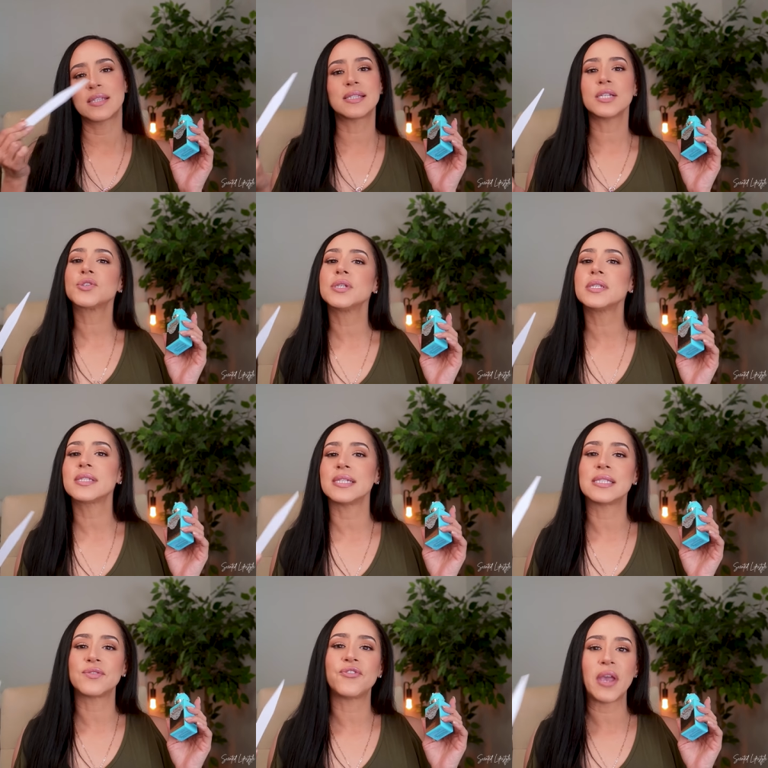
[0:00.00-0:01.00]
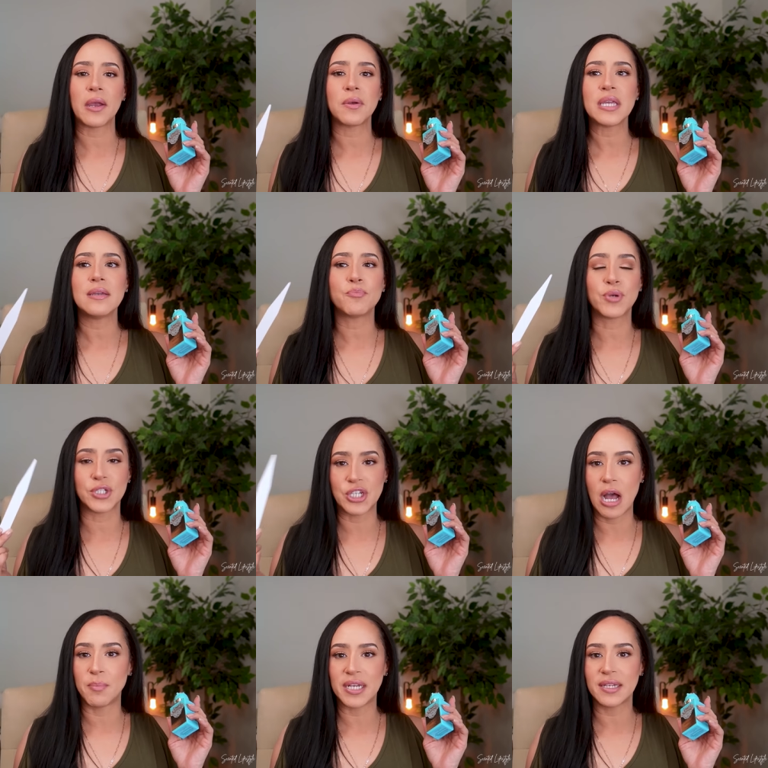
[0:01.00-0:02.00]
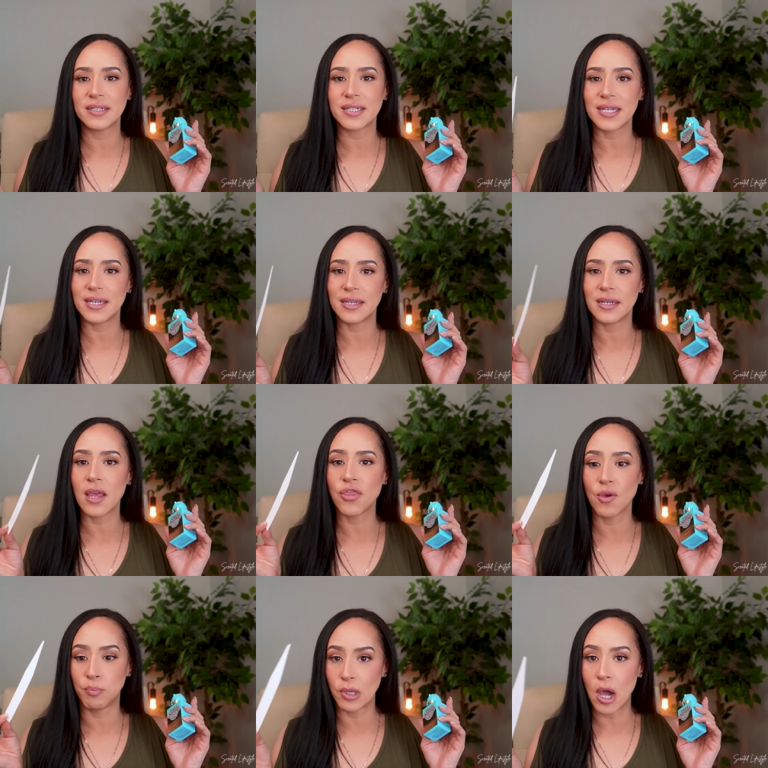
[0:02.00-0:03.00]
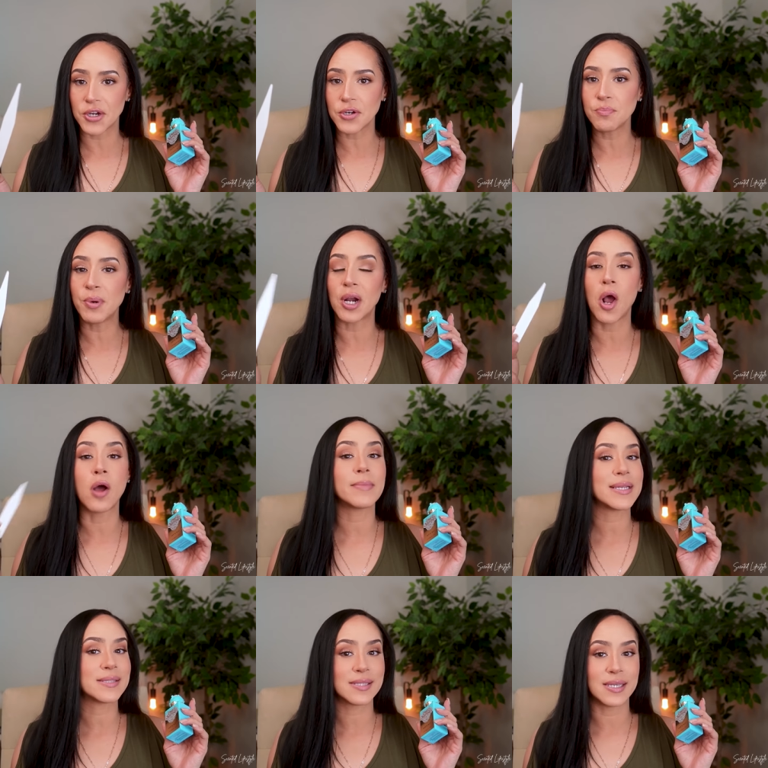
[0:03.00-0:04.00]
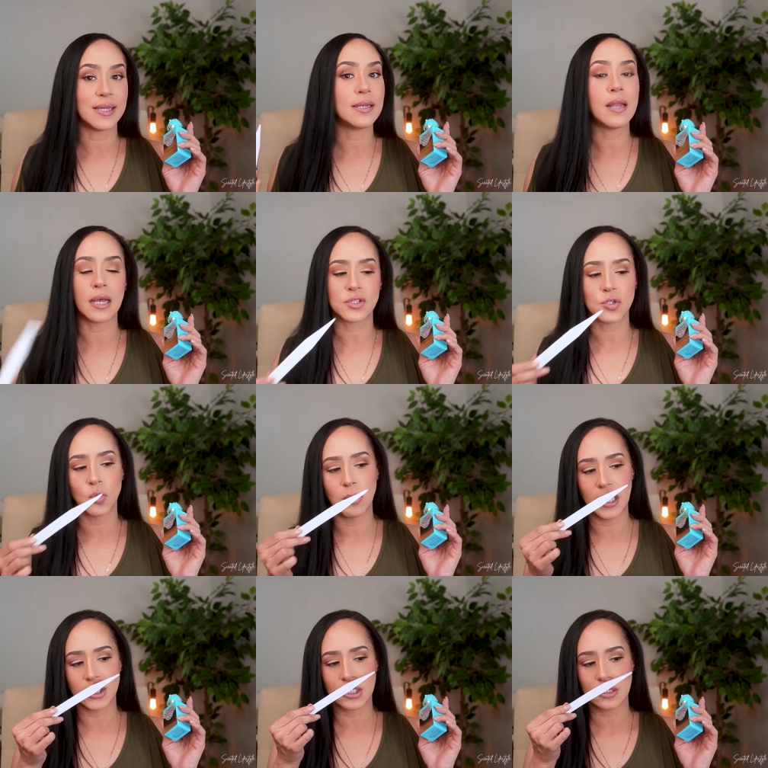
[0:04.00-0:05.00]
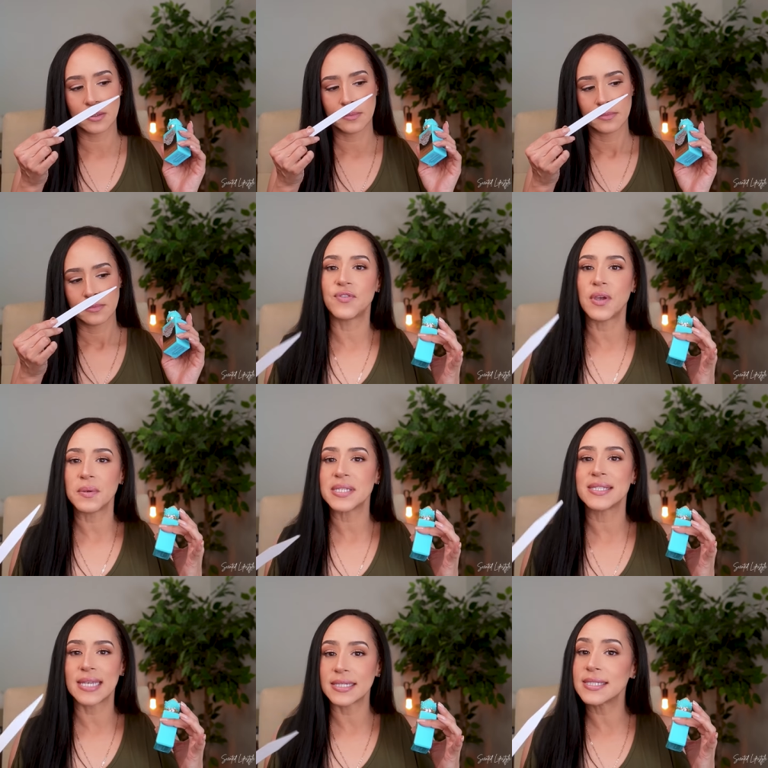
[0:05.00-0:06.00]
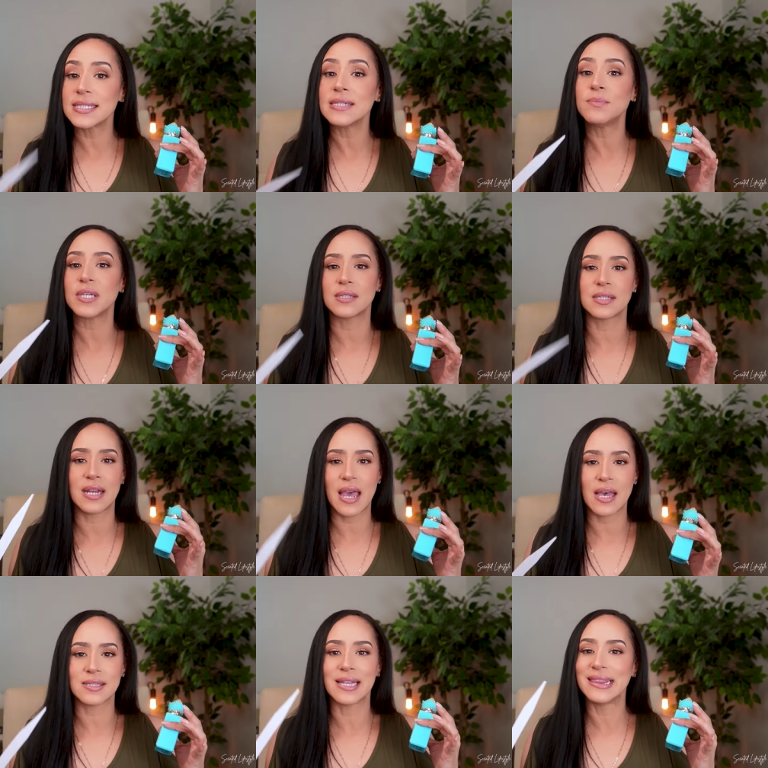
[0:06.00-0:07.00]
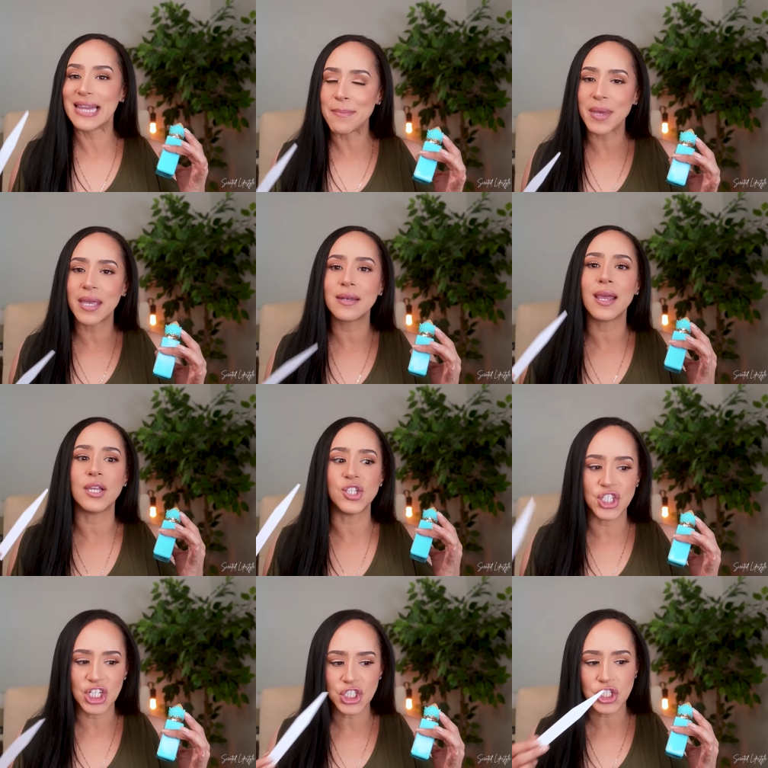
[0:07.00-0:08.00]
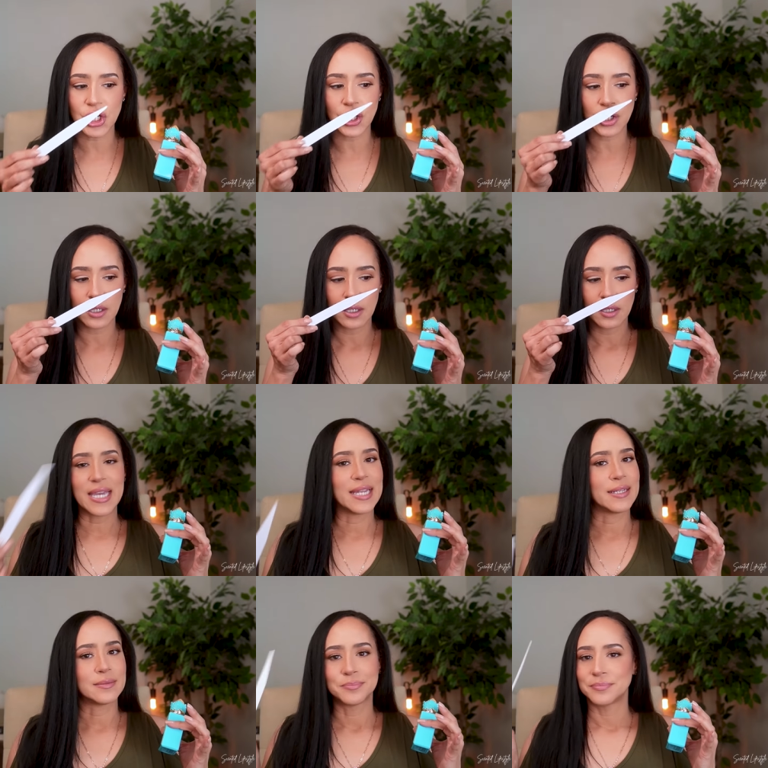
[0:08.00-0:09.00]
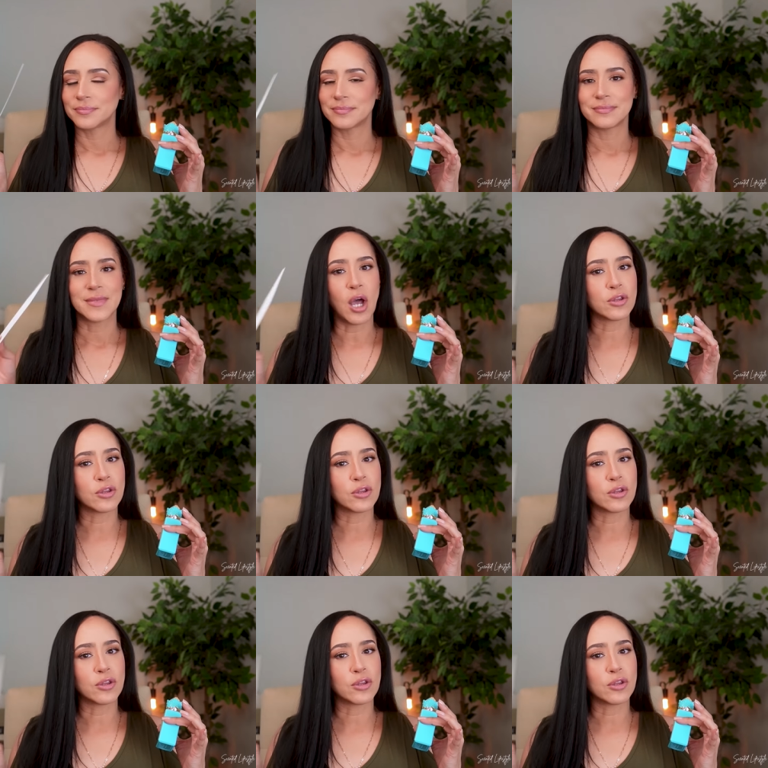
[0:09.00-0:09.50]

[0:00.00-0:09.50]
The citrus is very predominant in the blotter, but on my skin, not so much. It's very zesty because it has lemon and ginger. Again,